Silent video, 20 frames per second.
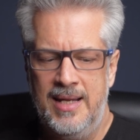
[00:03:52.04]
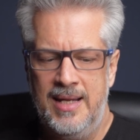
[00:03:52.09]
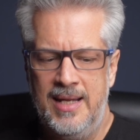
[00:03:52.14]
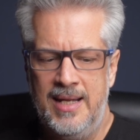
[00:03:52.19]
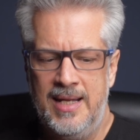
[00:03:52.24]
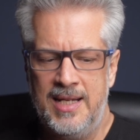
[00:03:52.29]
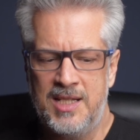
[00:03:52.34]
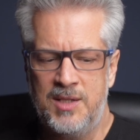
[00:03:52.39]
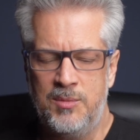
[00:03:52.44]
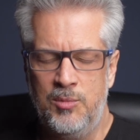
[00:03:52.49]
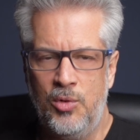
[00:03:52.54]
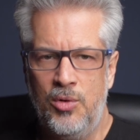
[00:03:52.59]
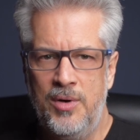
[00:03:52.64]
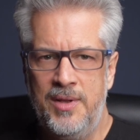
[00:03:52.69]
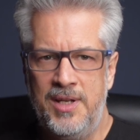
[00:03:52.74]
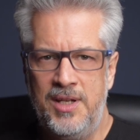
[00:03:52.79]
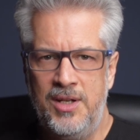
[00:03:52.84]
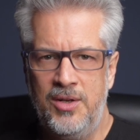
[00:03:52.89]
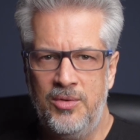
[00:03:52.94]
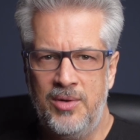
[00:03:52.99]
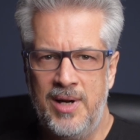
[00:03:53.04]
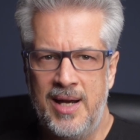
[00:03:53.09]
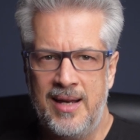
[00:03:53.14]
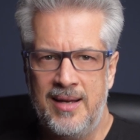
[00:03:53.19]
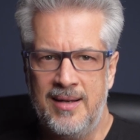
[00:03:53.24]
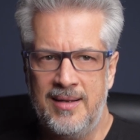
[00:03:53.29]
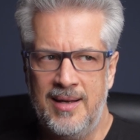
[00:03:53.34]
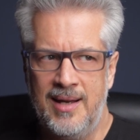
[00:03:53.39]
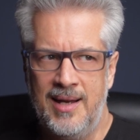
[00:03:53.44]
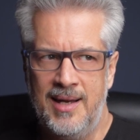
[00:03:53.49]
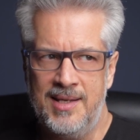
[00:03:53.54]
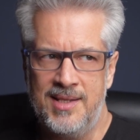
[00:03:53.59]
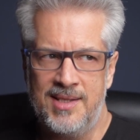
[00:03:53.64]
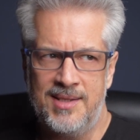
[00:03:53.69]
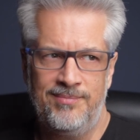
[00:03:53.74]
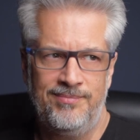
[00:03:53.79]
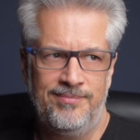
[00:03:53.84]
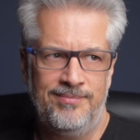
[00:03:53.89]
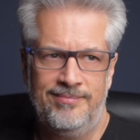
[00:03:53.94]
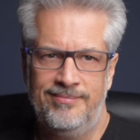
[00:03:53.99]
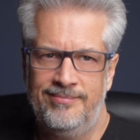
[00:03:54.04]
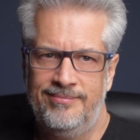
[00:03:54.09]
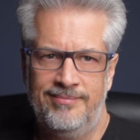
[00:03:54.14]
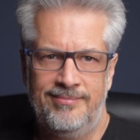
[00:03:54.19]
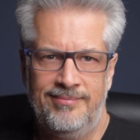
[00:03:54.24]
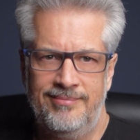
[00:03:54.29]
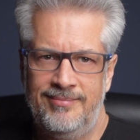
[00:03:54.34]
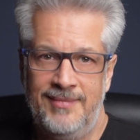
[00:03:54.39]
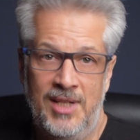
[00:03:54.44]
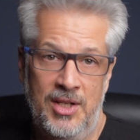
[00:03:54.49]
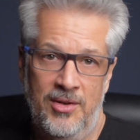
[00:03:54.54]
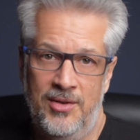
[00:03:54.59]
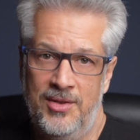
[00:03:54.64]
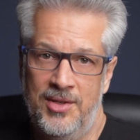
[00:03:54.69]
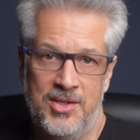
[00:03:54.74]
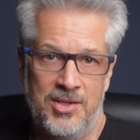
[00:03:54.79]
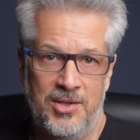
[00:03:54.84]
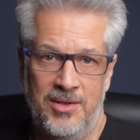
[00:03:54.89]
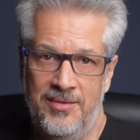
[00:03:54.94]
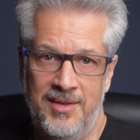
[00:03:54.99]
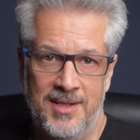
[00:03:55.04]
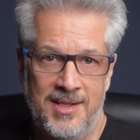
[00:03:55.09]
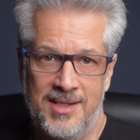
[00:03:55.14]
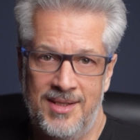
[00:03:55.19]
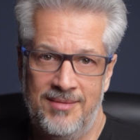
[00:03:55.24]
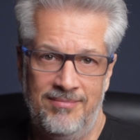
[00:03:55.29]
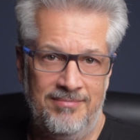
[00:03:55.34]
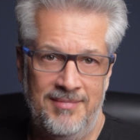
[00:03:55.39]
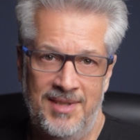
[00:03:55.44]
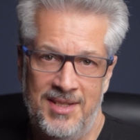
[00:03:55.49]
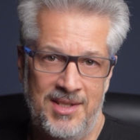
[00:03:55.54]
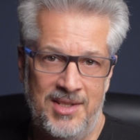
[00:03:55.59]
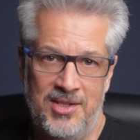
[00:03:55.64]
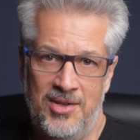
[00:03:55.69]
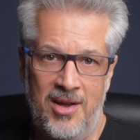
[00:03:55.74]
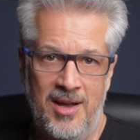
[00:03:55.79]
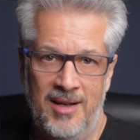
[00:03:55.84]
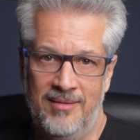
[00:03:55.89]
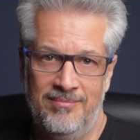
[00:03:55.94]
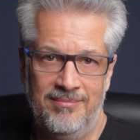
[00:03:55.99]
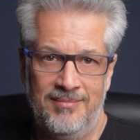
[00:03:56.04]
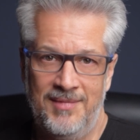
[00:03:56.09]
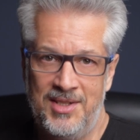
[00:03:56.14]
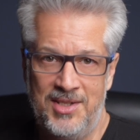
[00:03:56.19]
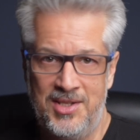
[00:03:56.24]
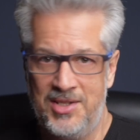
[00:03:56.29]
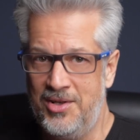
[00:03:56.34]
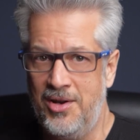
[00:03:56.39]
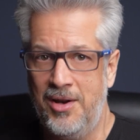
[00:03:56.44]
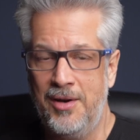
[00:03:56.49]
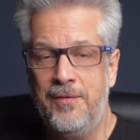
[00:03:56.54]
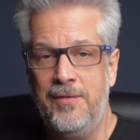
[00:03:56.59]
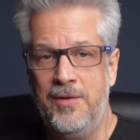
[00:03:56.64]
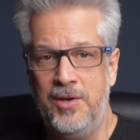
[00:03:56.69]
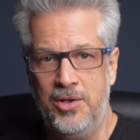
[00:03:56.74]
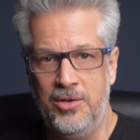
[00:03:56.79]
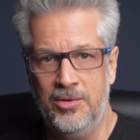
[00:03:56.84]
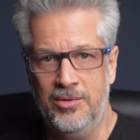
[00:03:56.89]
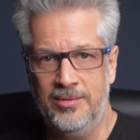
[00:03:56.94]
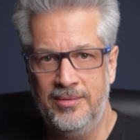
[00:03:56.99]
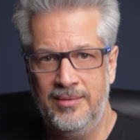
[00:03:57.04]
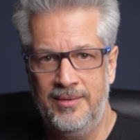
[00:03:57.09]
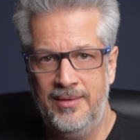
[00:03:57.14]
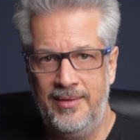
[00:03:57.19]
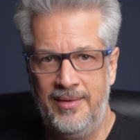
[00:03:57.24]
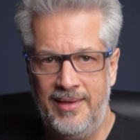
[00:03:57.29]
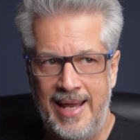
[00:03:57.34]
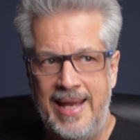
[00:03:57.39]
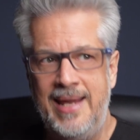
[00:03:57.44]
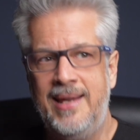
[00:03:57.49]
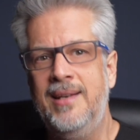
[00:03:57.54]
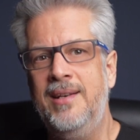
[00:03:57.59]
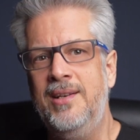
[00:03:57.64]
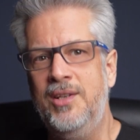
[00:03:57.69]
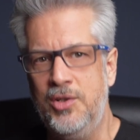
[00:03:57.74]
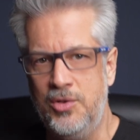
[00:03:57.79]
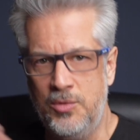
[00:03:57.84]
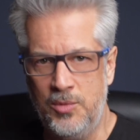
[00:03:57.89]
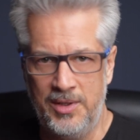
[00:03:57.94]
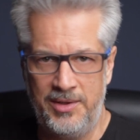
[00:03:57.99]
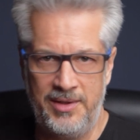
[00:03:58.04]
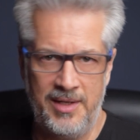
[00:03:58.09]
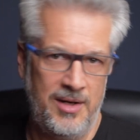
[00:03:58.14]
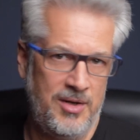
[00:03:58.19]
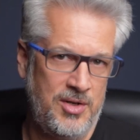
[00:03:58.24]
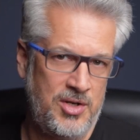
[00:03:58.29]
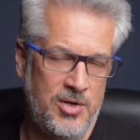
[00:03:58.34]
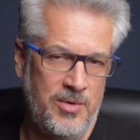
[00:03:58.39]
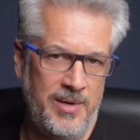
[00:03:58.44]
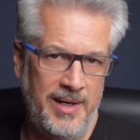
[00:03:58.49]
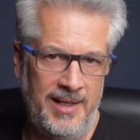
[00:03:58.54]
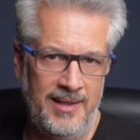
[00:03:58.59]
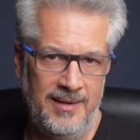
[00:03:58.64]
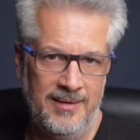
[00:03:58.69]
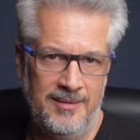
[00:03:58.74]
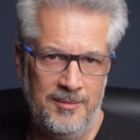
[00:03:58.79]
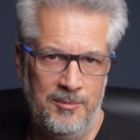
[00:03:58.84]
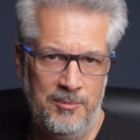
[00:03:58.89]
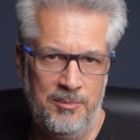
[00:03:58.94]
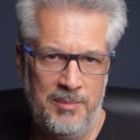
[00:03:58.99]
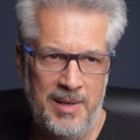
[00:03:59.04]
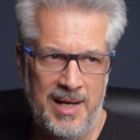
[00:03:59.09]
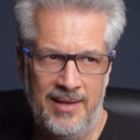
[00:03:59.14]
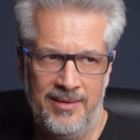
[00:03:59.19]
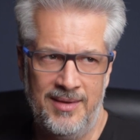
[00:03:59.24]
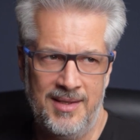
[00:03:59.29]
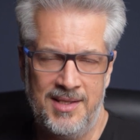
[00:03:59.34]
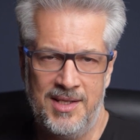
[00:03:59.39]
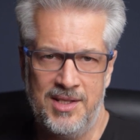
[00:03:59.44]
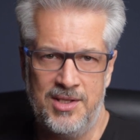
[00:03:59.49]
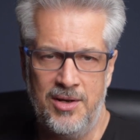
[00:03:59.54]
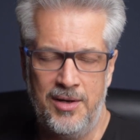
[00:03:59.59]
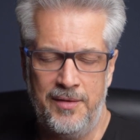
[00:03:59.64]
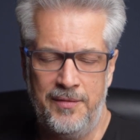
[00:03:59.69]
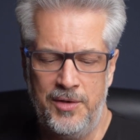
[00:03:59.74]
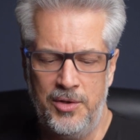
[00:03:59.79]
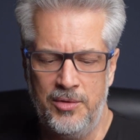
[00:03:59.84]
It's more that you recognize you don't deserve this. This is not for you. They can do what they're doing, but this is not for